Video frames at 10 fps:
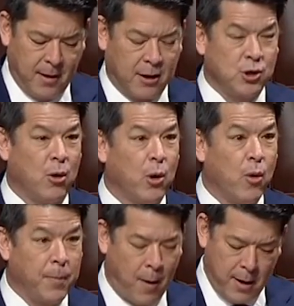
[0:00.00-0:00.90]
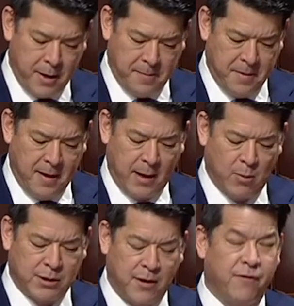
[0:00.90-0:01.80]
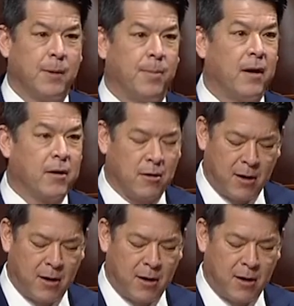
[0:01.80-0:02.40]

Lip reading: There's only one party that will suffer the political